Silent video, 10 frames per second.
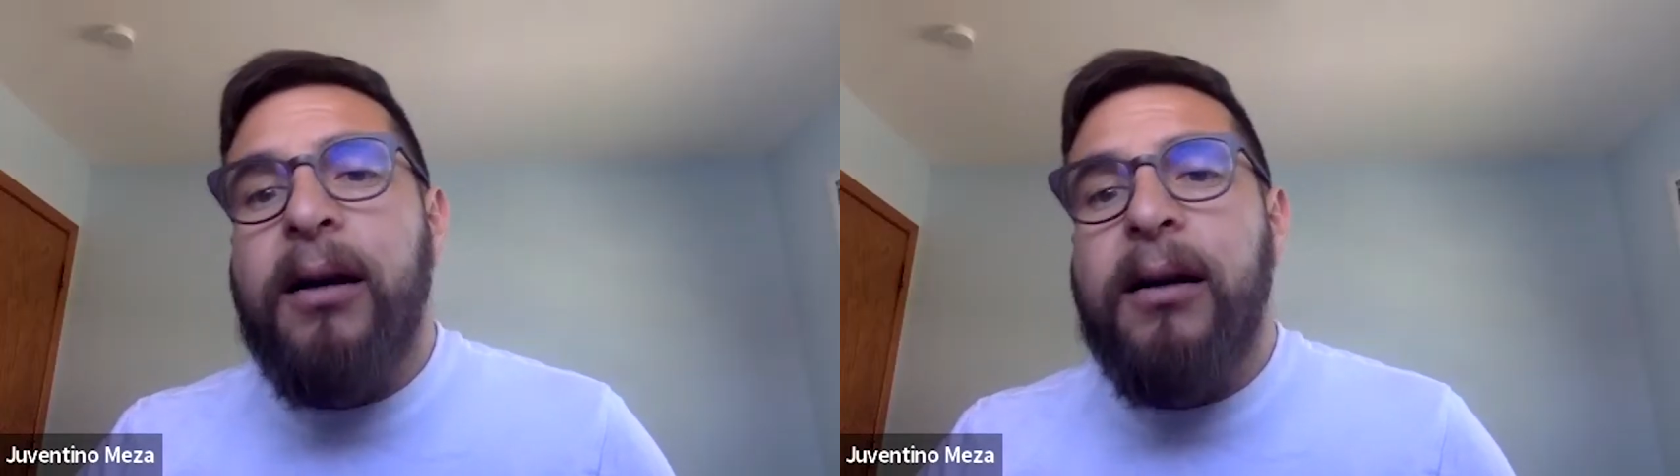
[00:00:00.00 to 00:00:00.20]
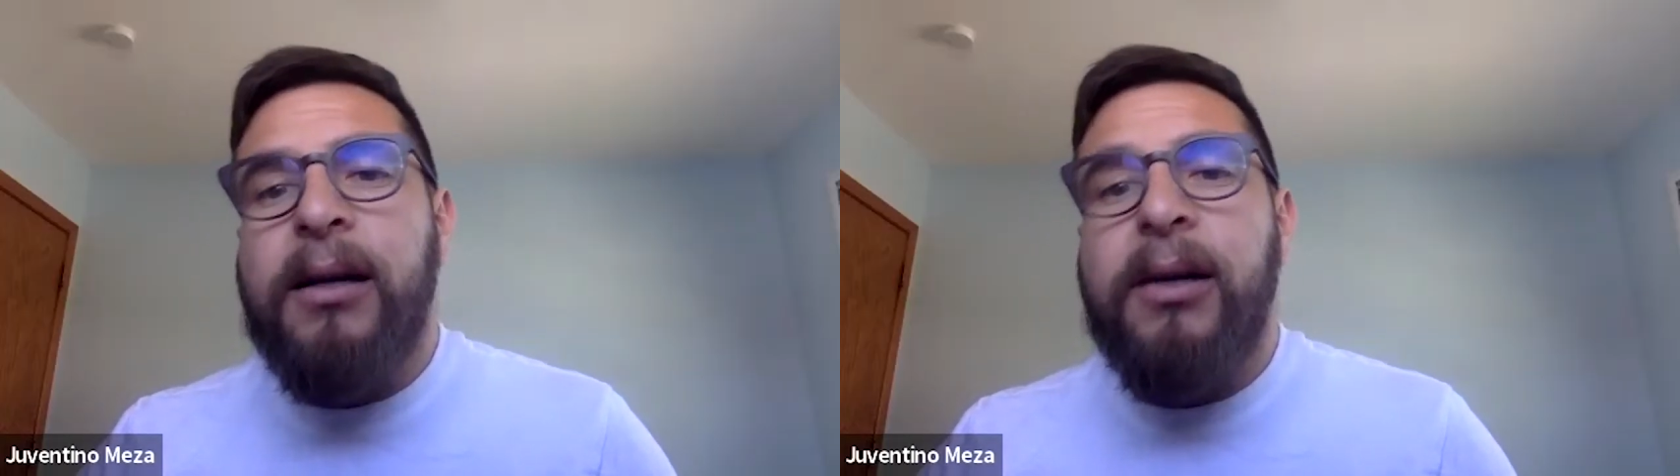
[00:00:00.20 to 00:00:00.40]

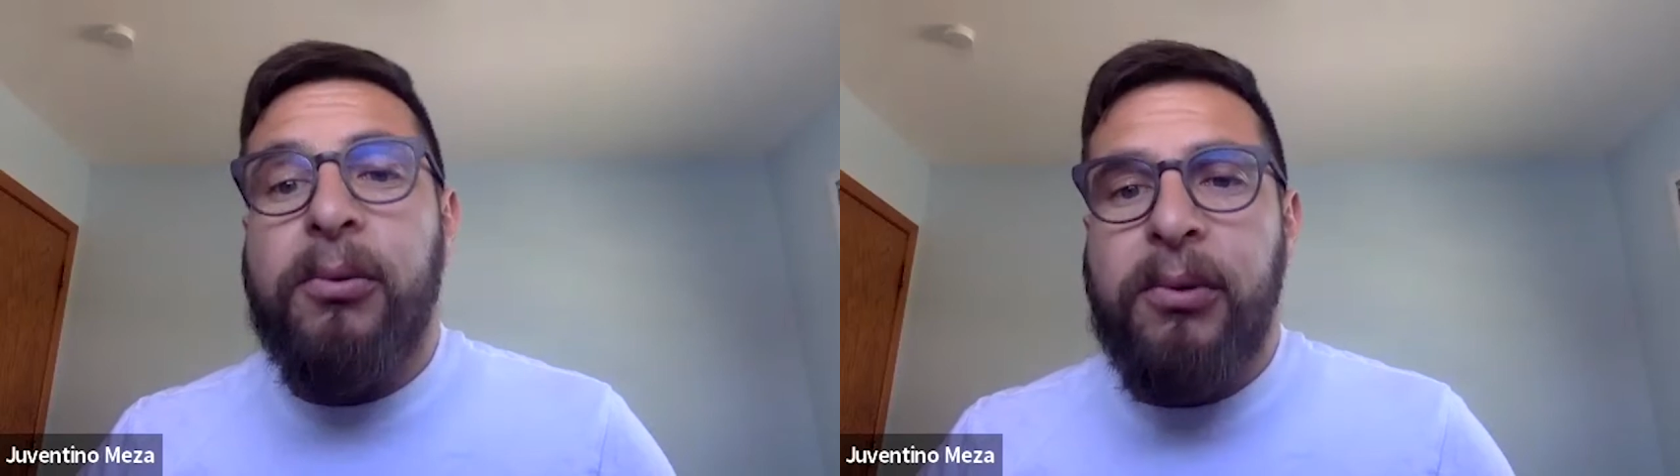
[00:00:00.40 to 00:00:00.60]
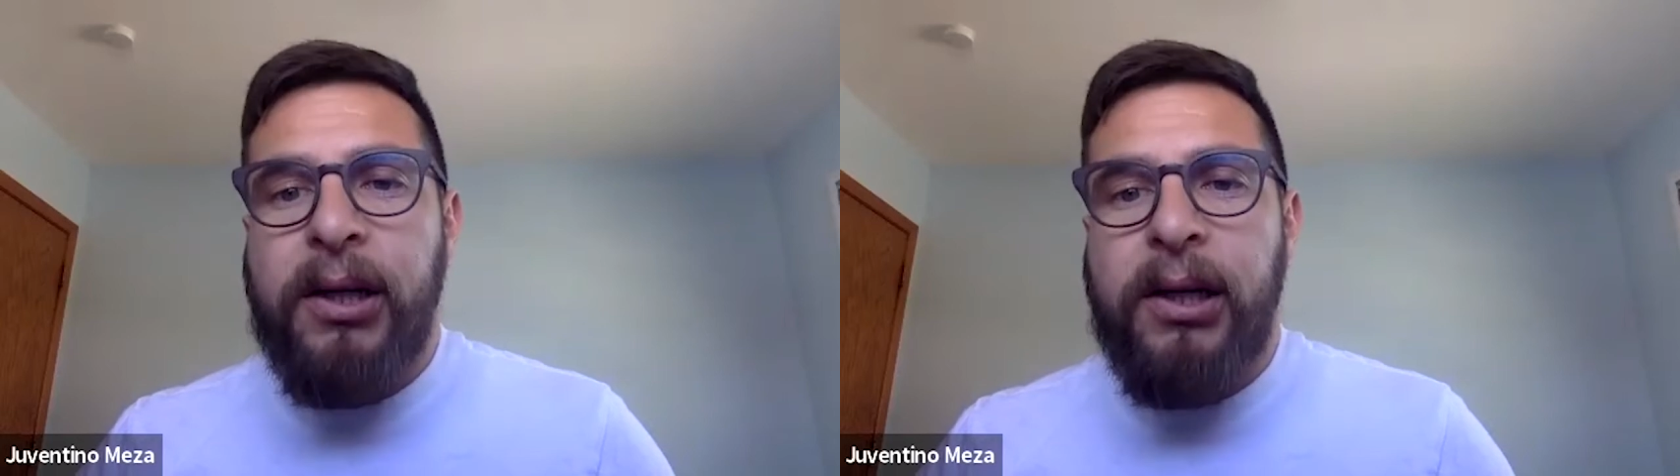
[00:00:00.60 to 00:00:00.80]

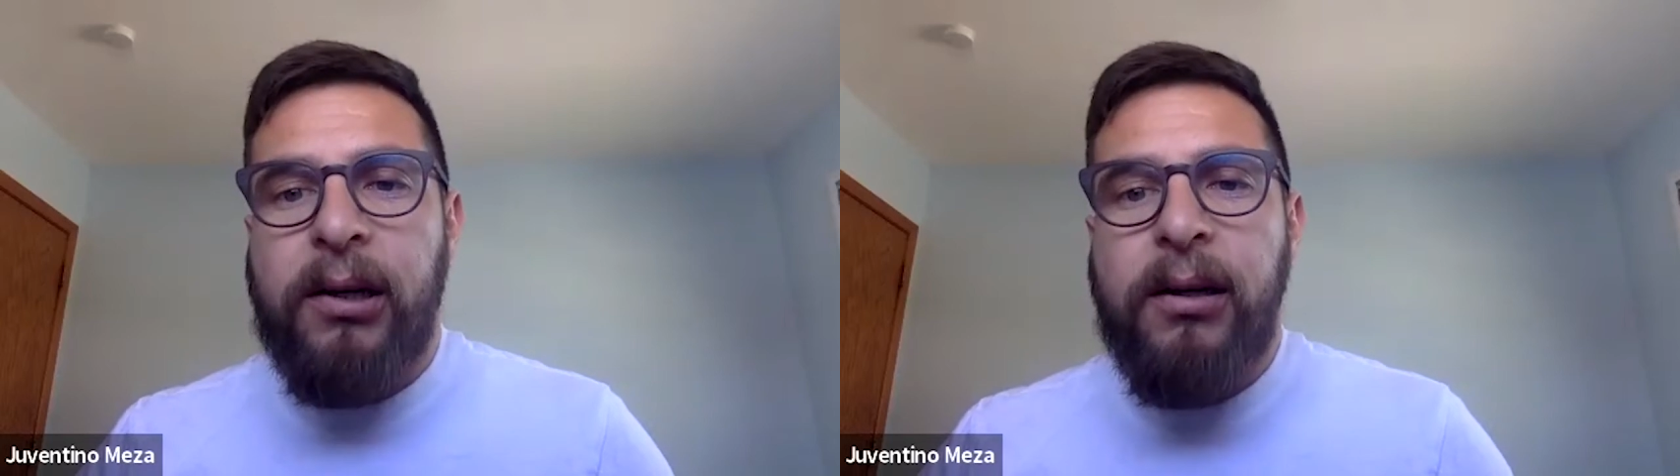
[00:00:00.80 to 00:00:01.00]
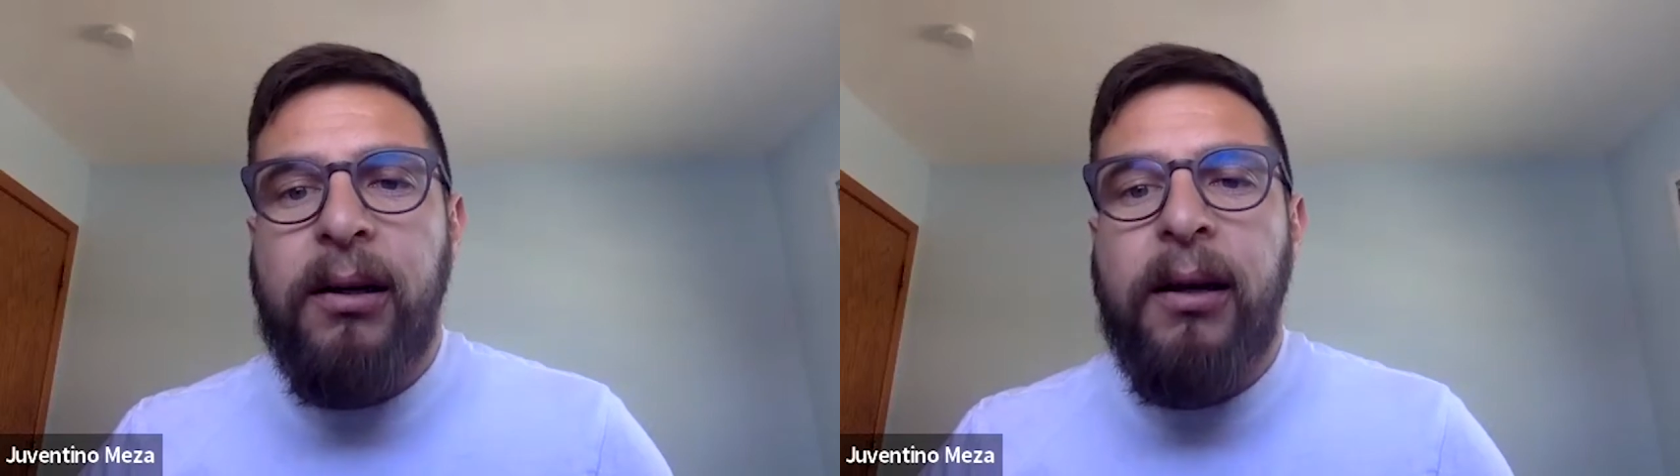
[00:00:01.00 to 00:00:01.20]
one
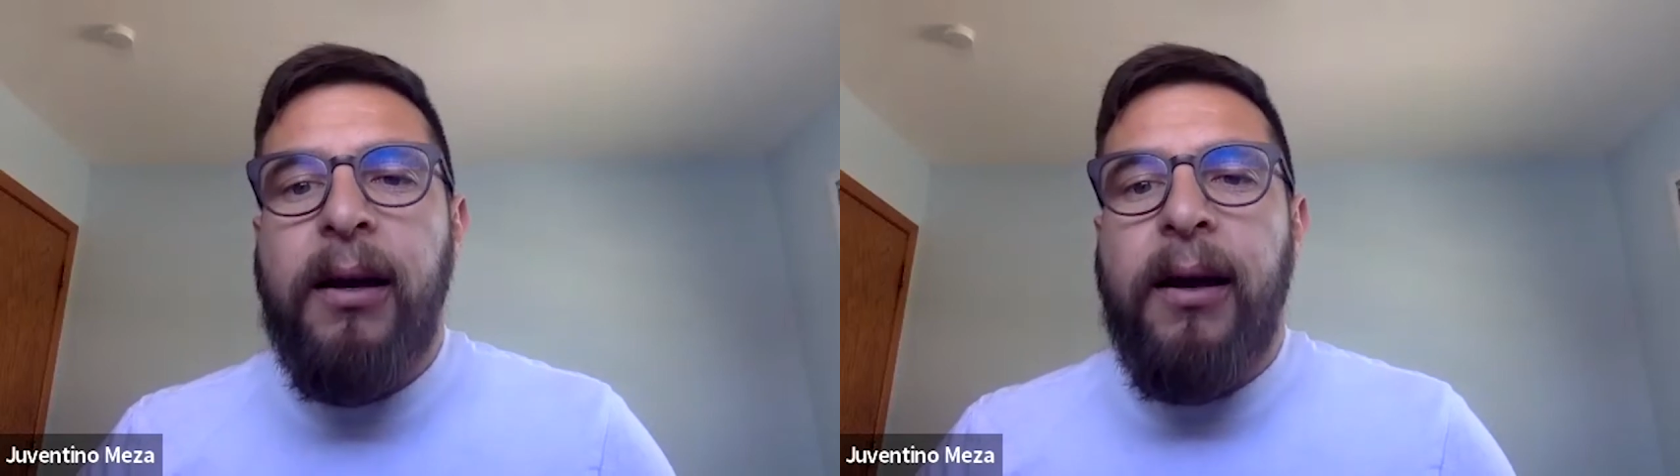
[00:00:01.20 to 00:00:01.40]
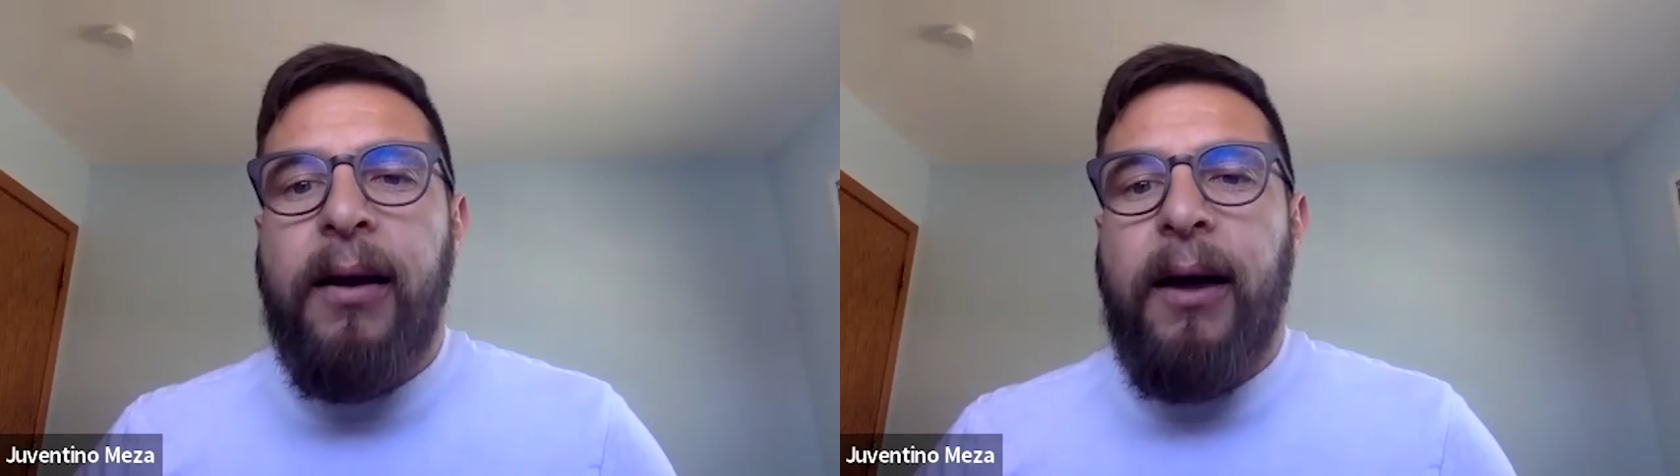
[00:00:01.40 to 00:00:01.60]
career